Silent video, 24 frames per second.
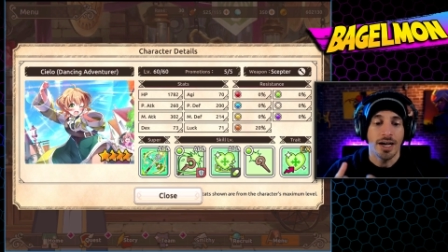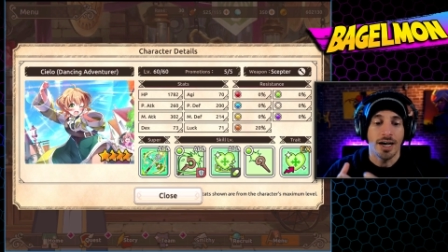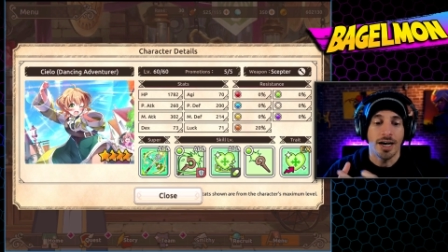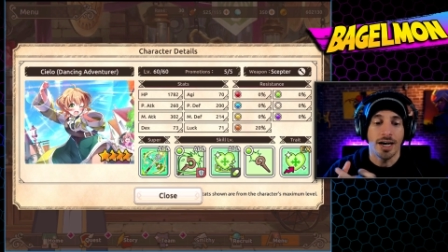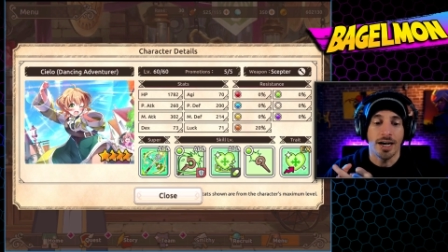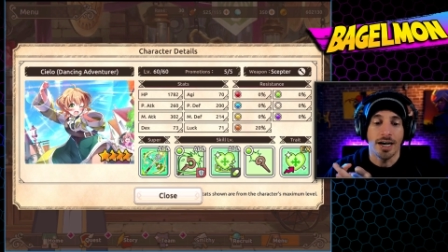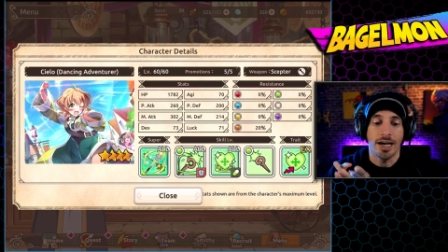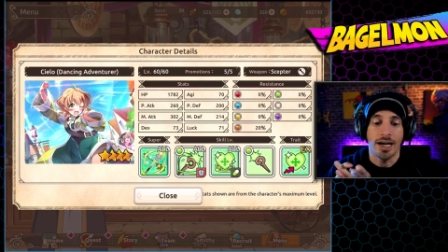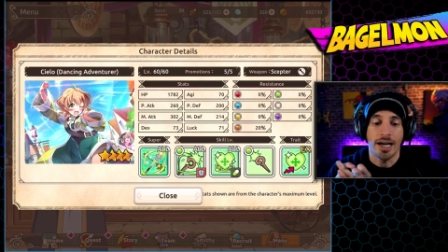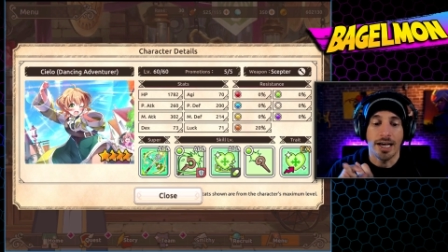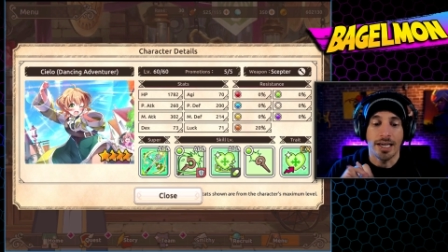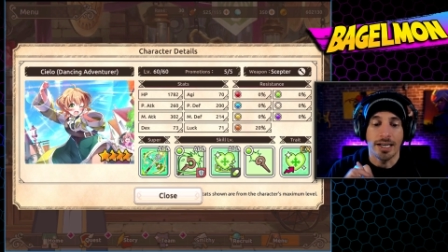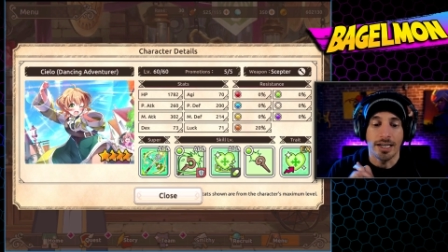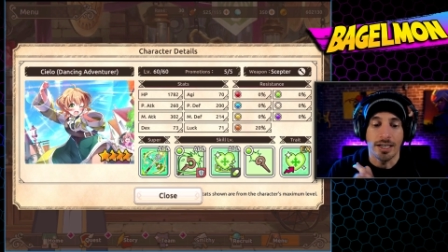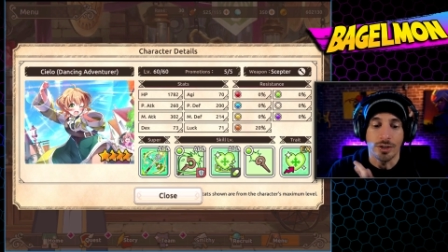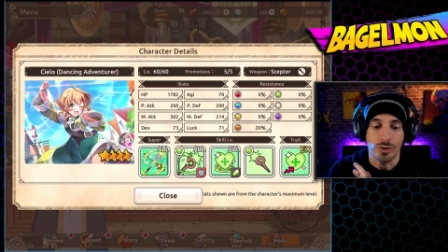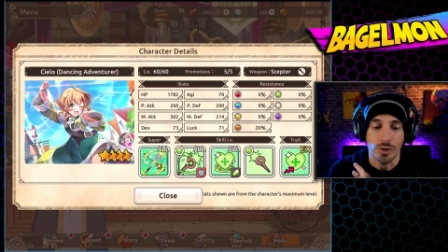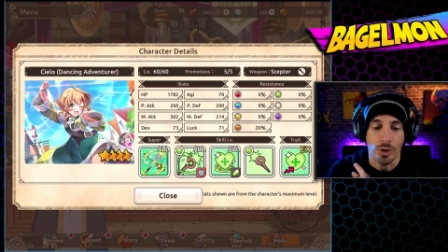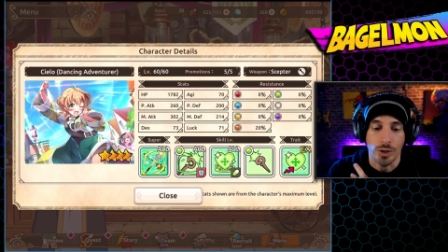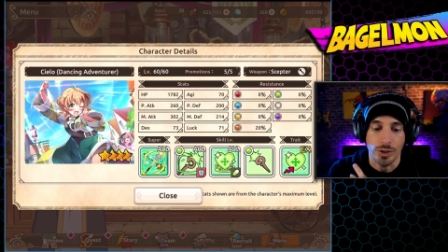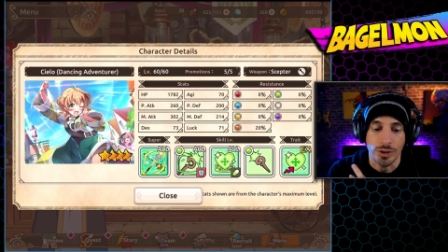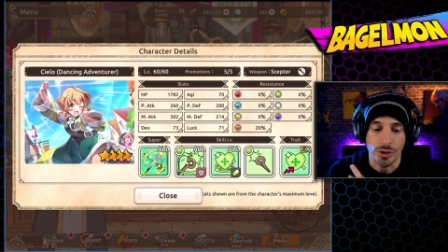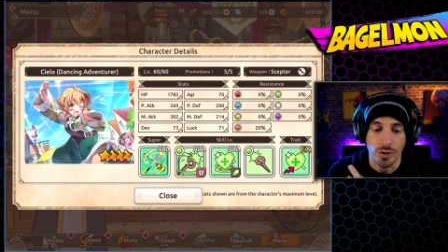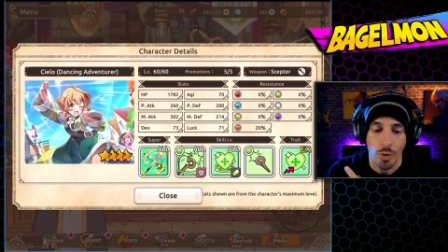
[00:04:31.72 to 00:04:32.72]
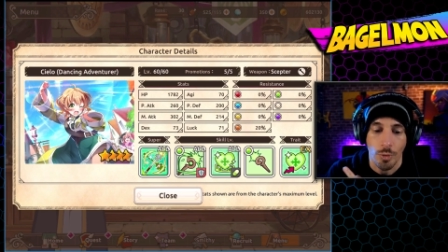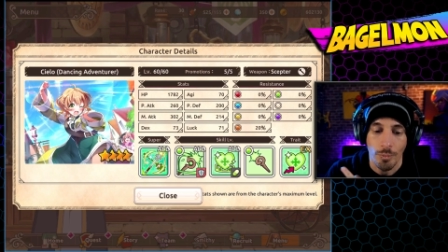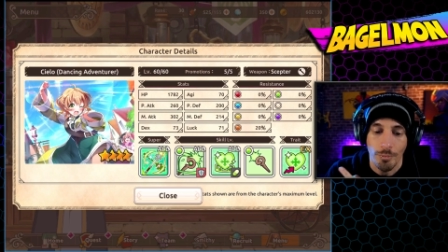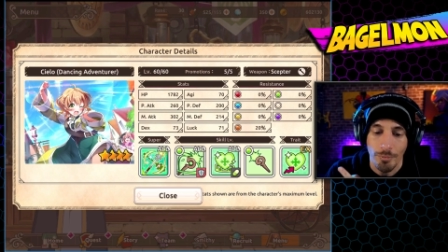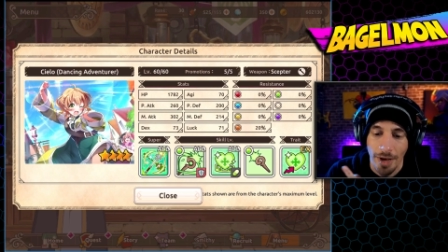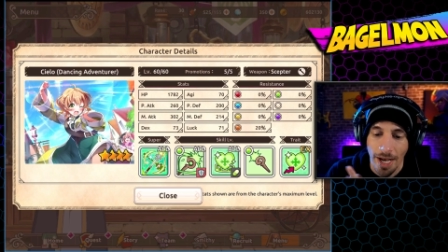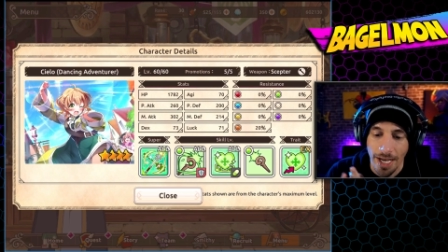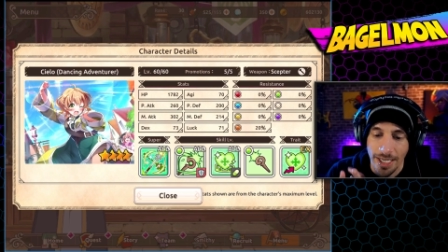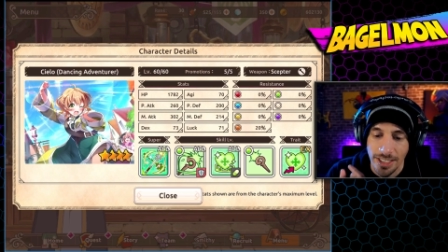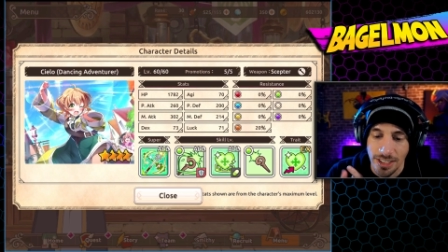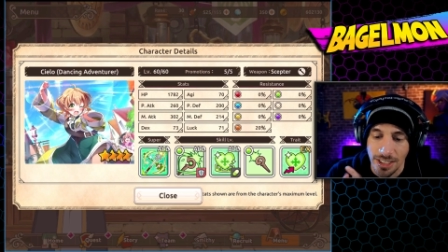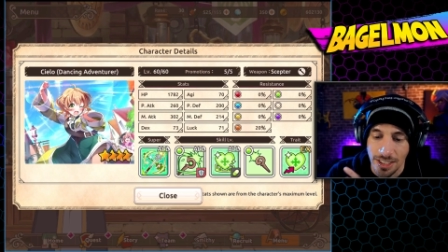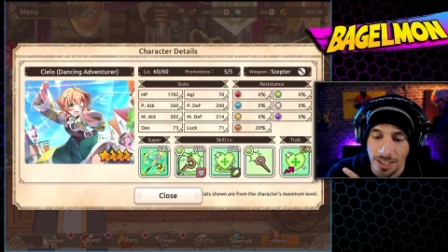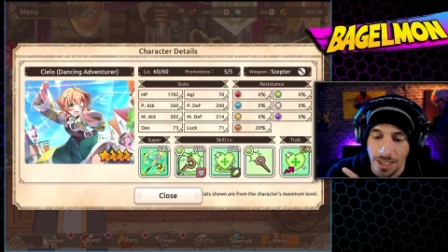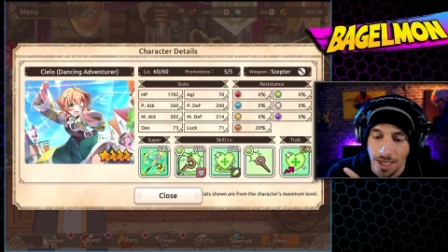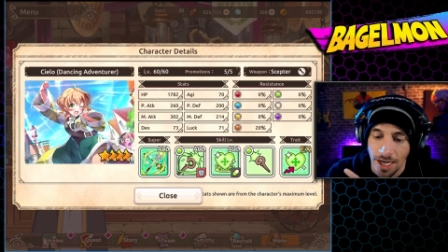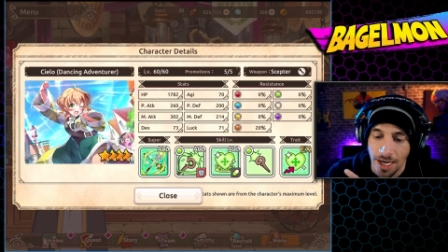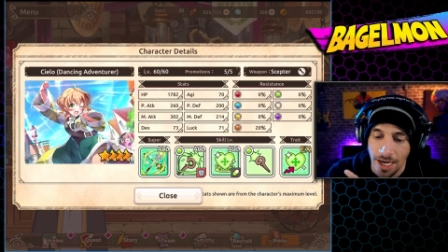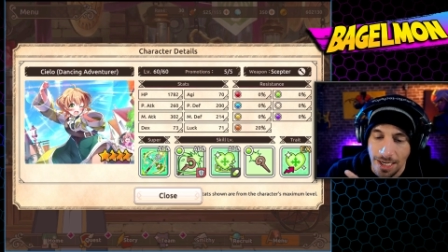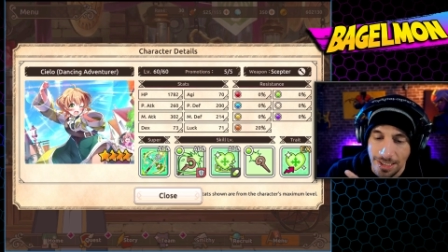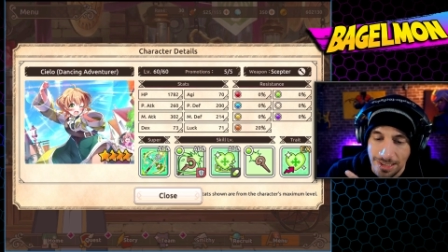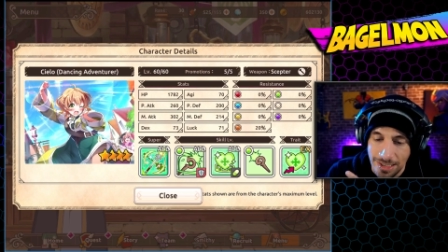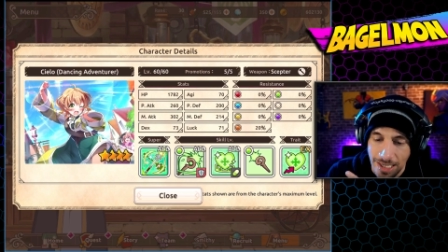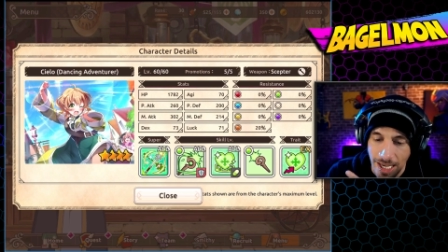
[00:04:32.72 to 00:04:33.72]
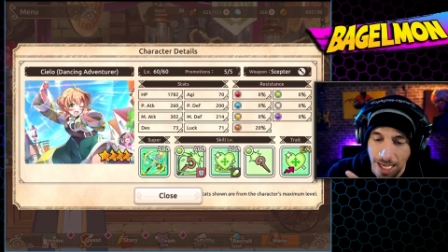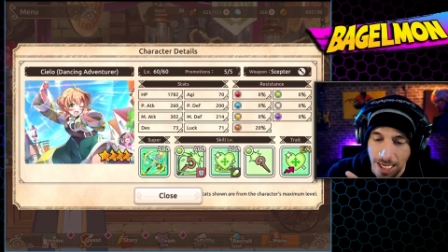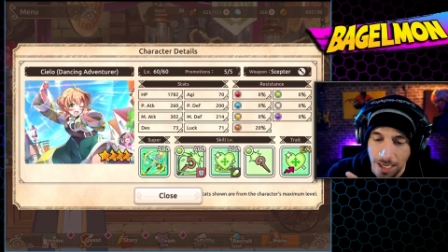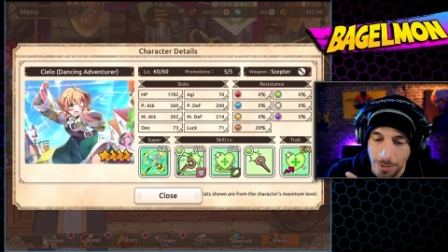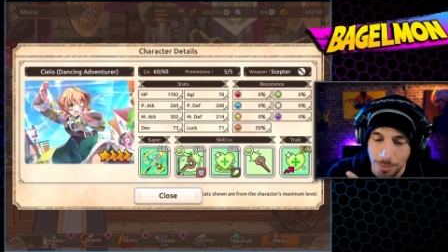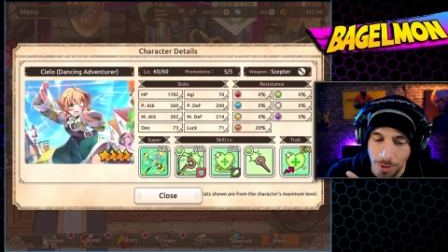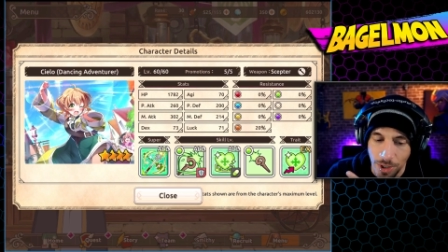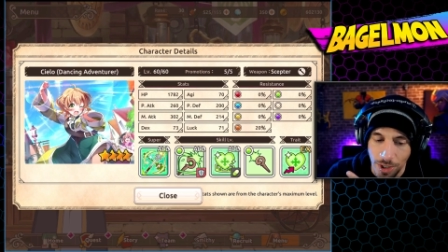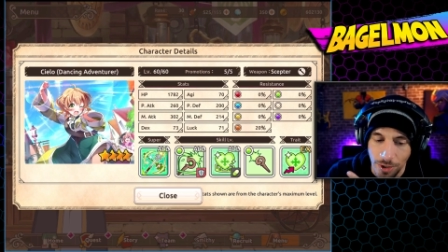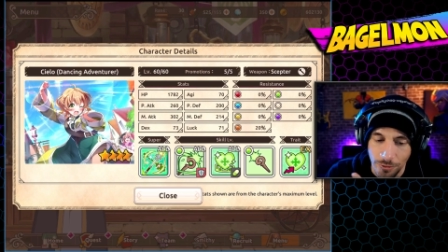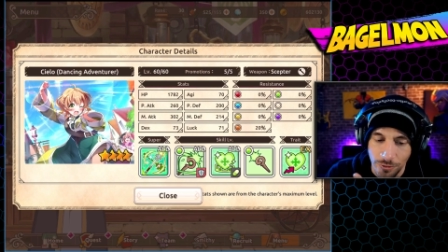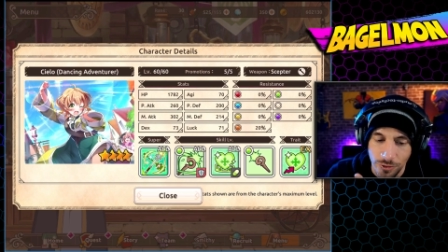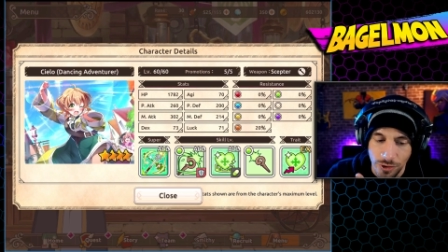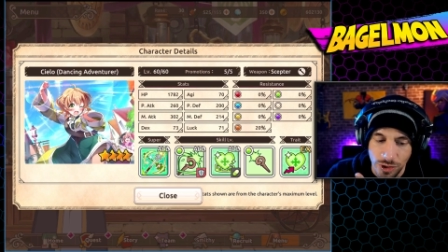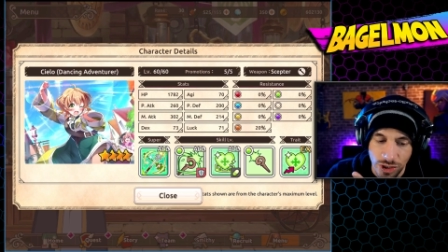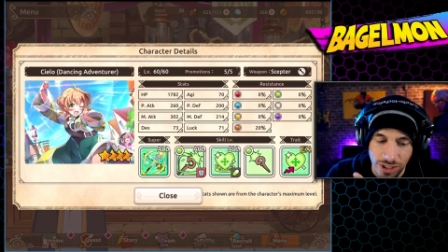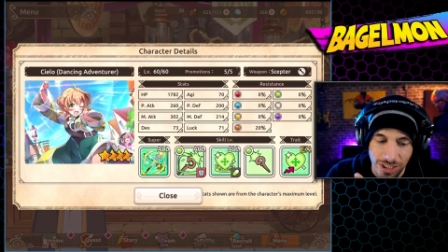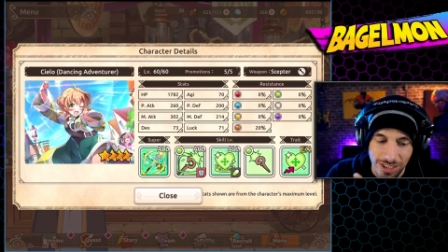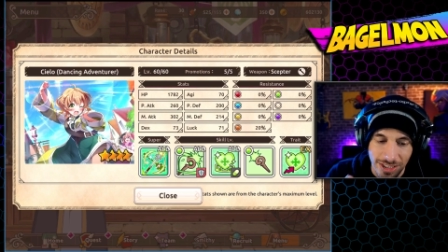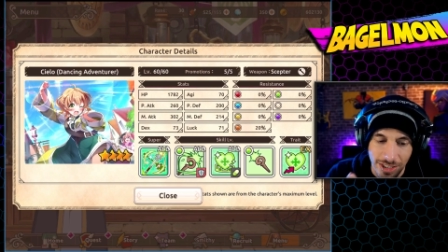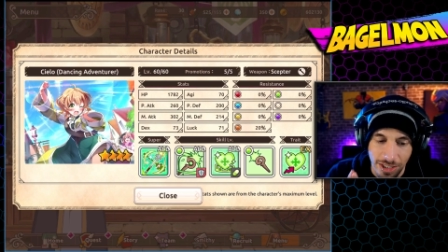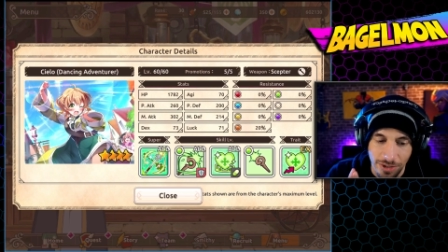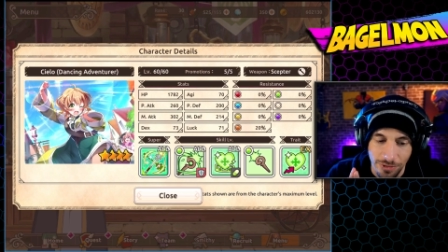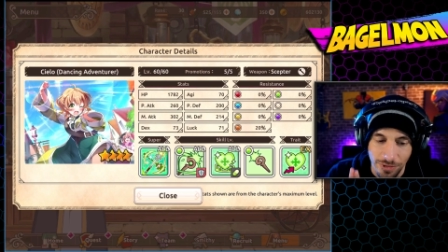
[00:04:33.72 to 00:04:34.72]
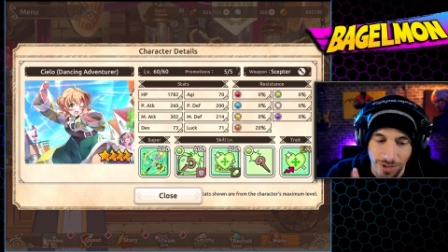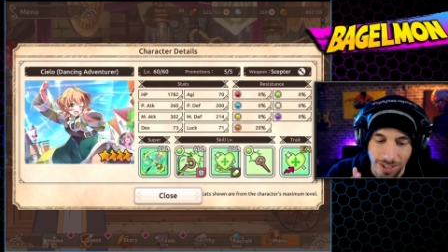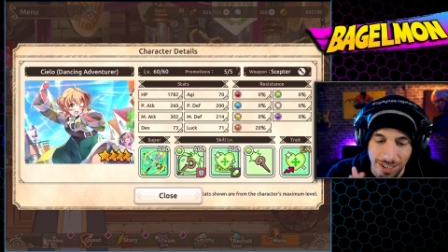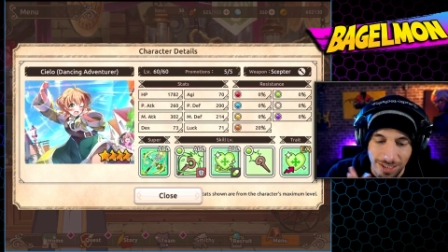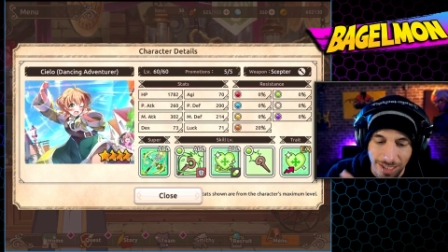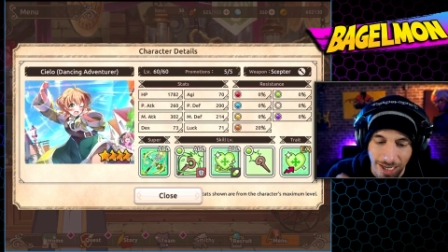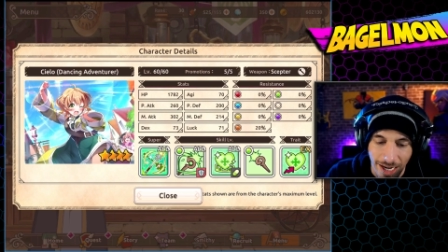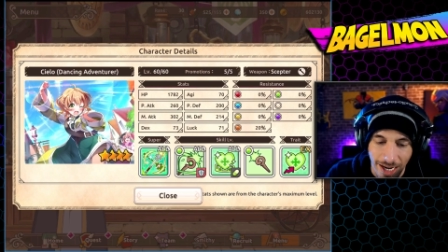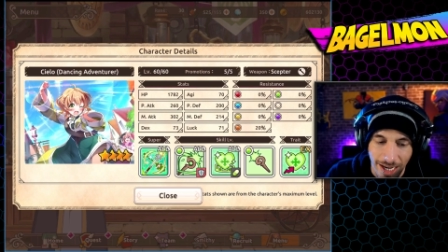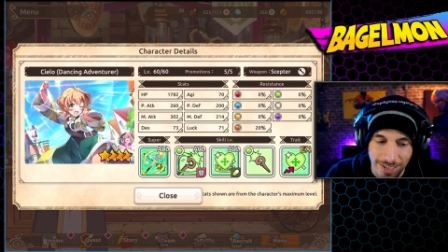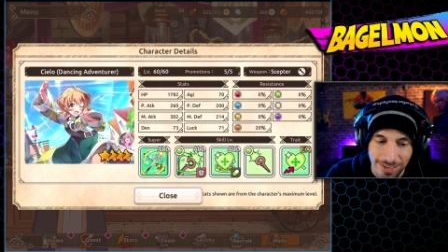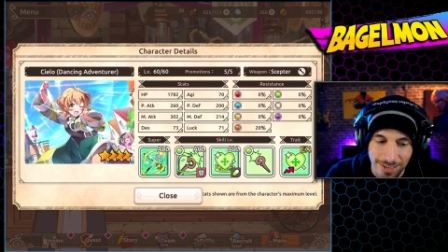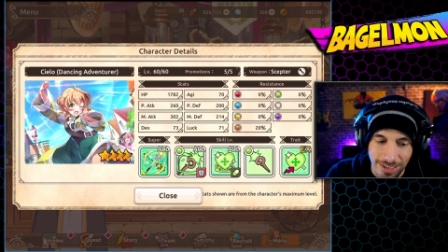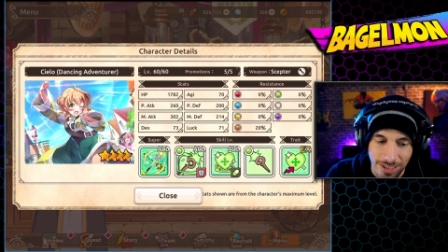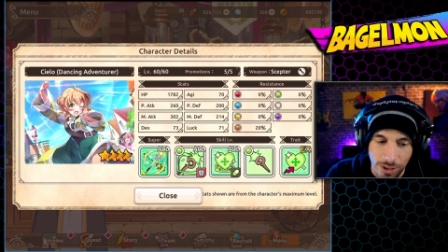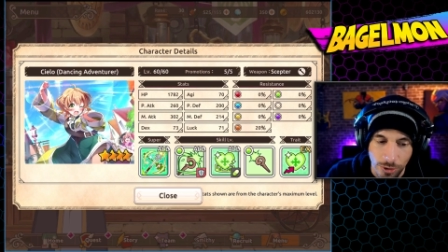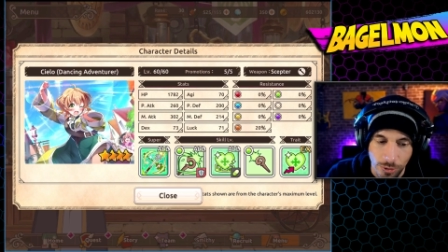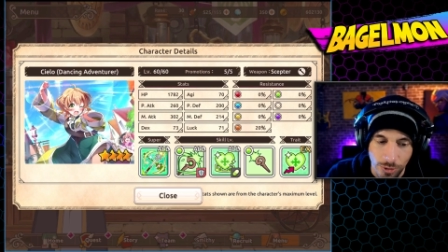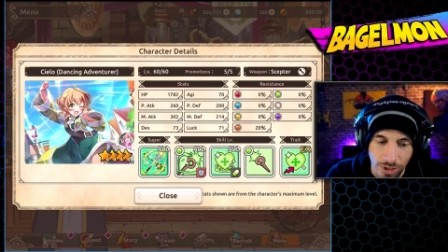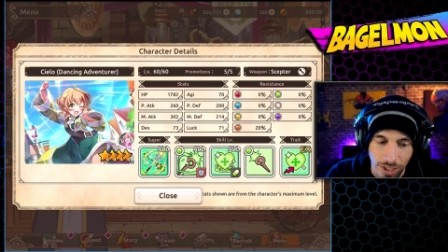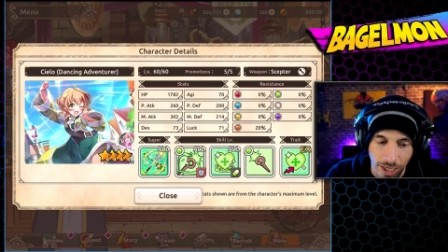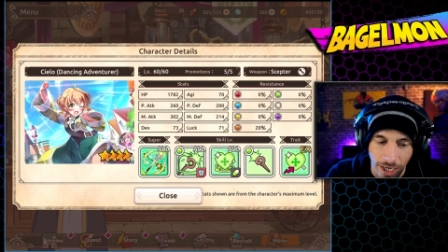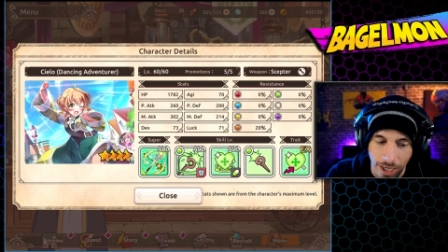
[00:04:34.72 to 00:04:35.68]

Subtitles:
and it is also a magic attack buff. She is a fantastic unit.